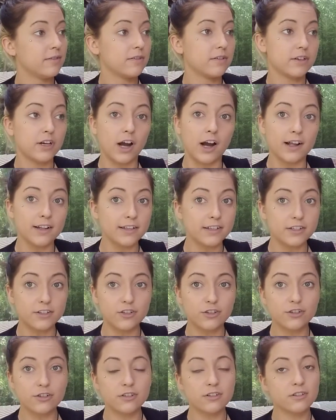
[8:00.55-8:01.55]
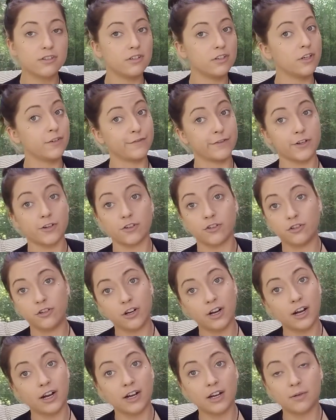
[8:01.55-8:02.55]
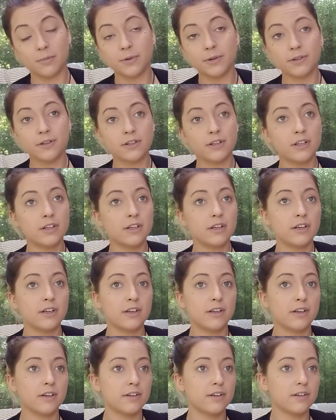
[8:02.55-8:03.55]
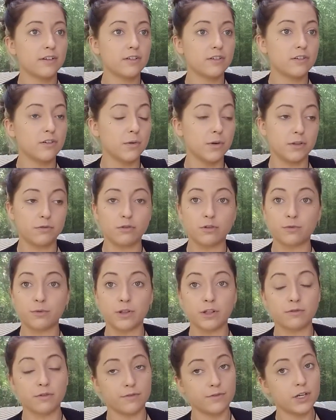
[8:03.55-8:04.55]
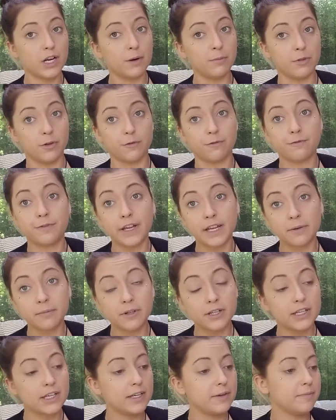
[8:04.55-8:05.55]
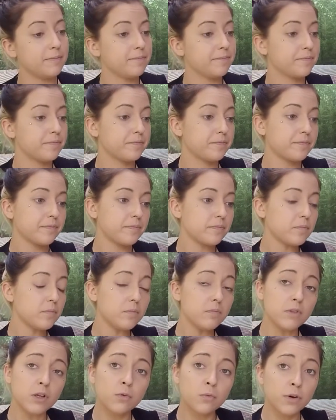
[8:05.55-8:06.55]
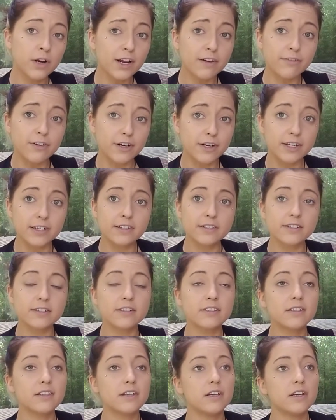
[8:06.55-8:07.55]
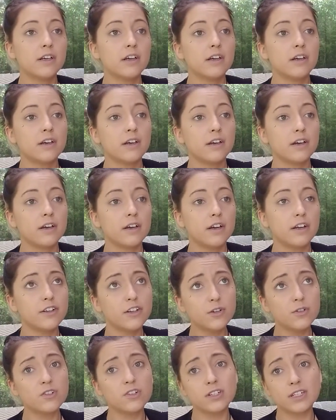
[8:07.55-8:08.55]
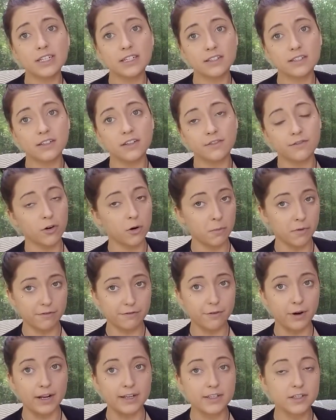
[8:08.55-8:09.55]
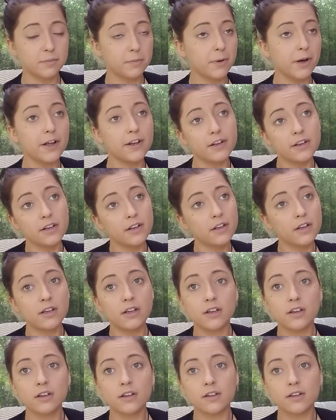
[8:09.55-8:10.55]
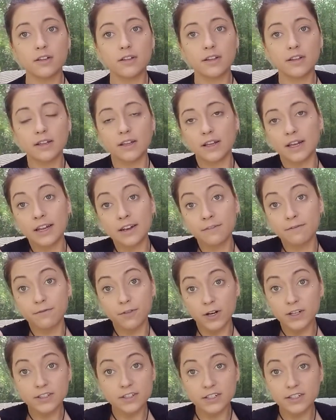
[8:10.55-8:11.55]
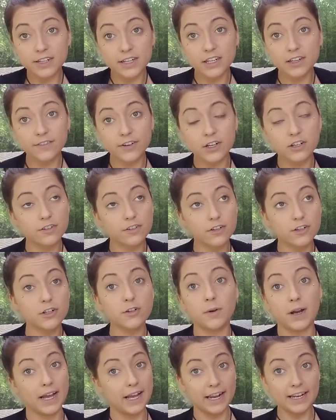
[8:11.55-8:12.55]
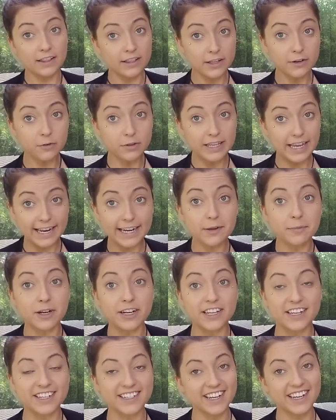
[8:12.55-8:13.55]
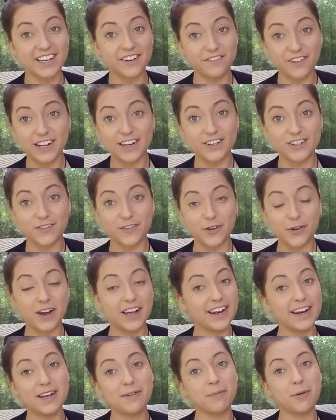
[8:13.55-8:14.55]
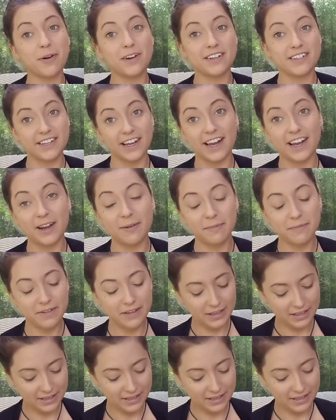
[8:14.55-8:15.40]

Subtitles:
college, your first job, going through a really rough time with your family, whatever it is. And usually it's in the form of friends, and friends can take advantage of you too. And literally anybody can take advantage of you at any point in time.